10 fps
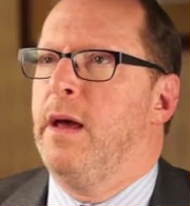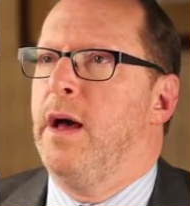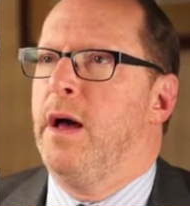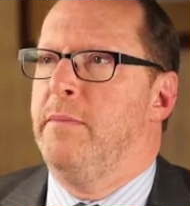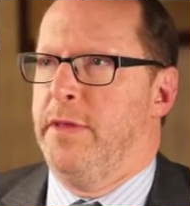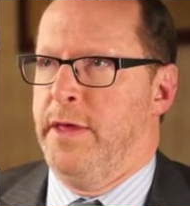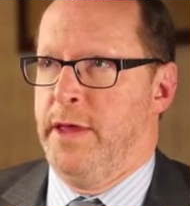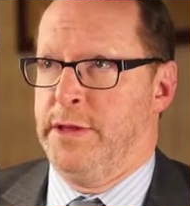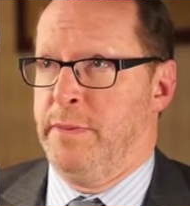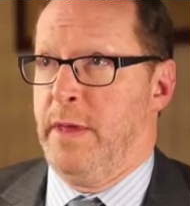
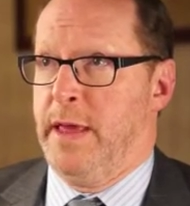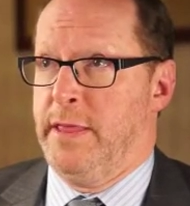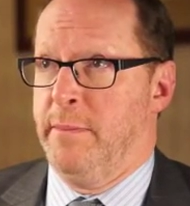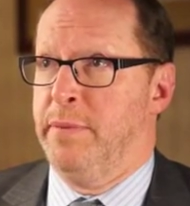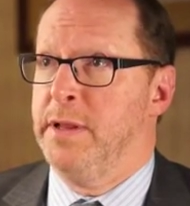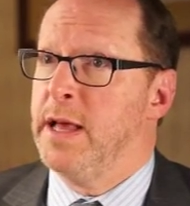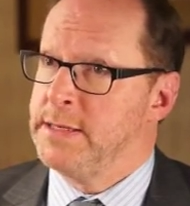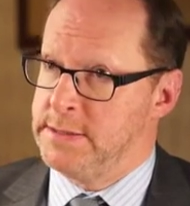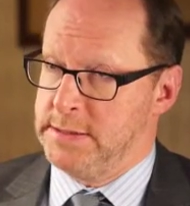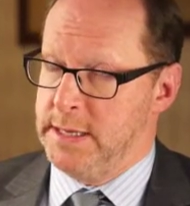The
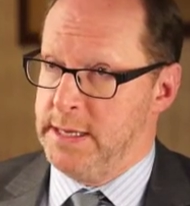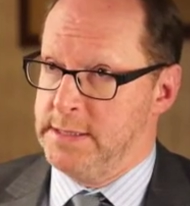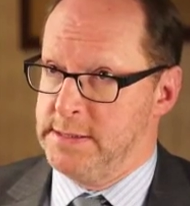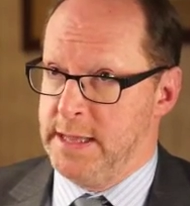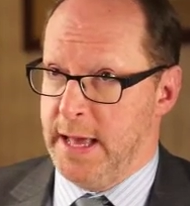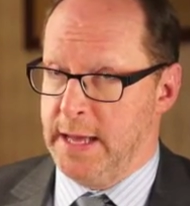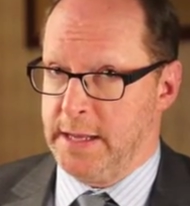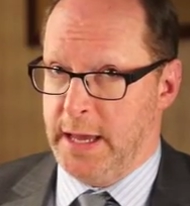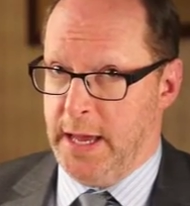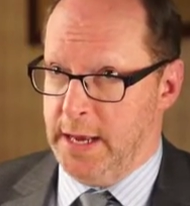plus is that
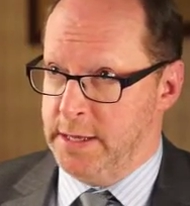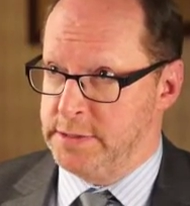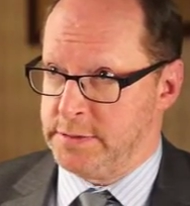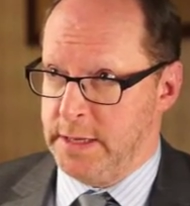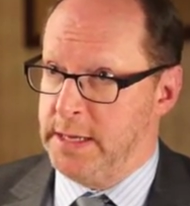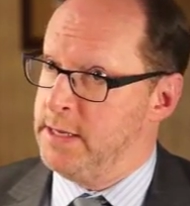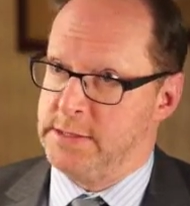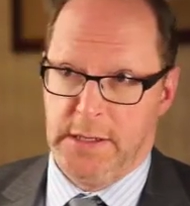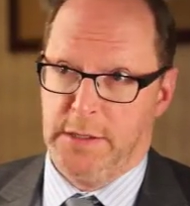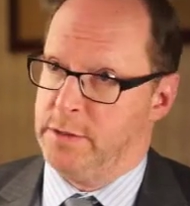it is
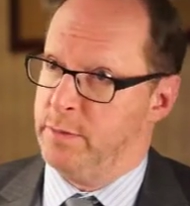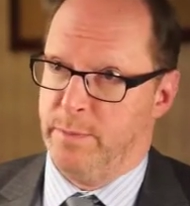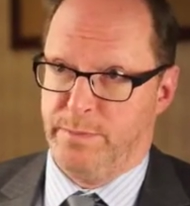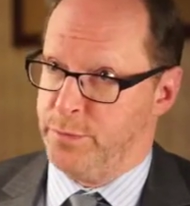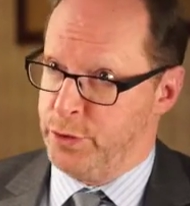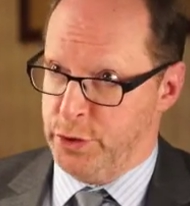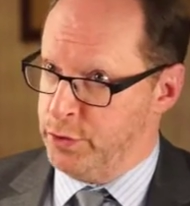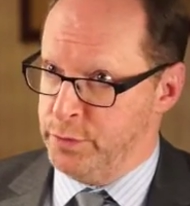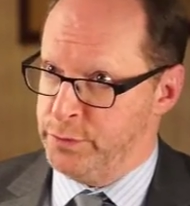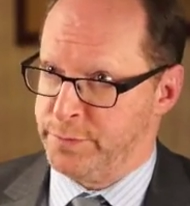easy to
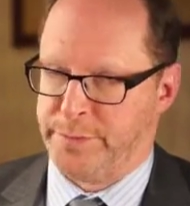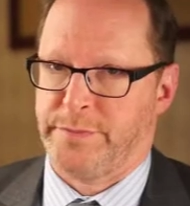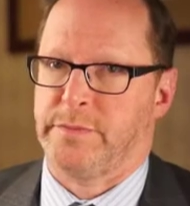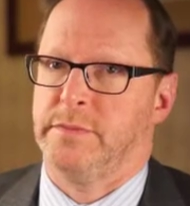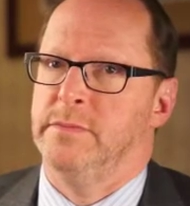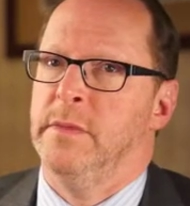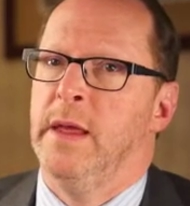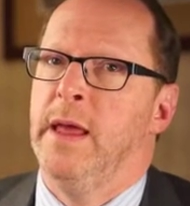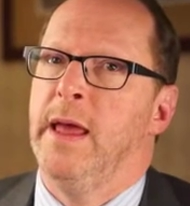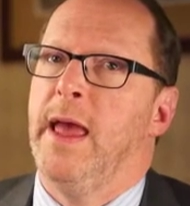use,
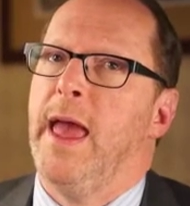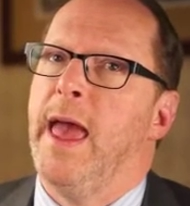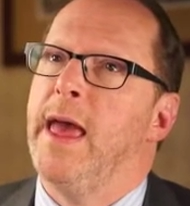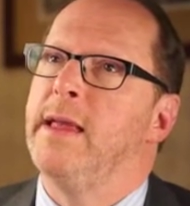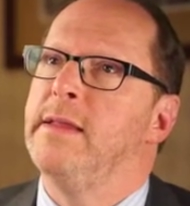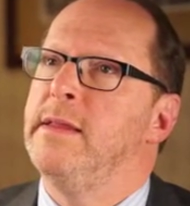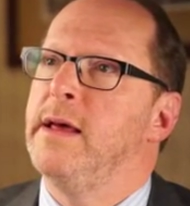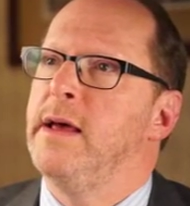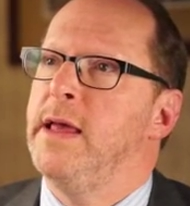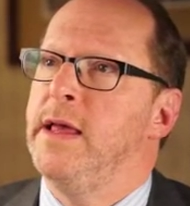and
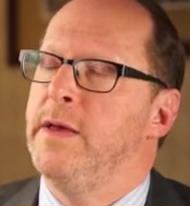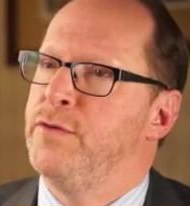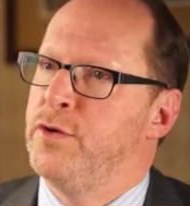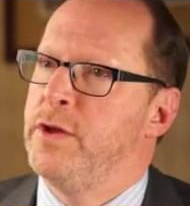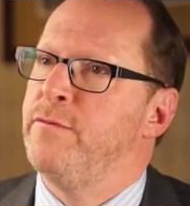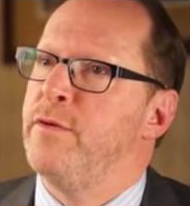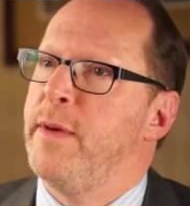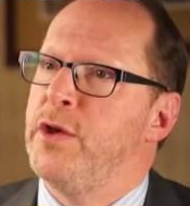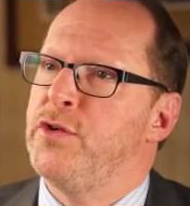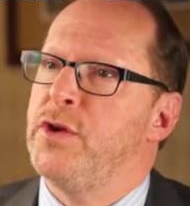it gives good
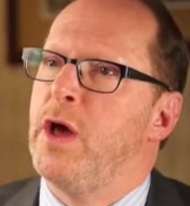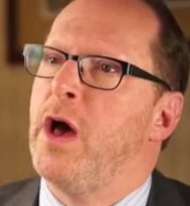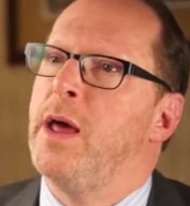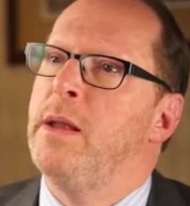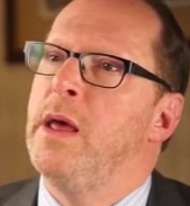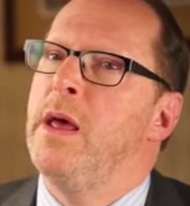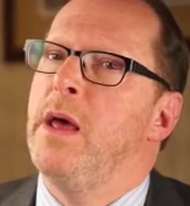information on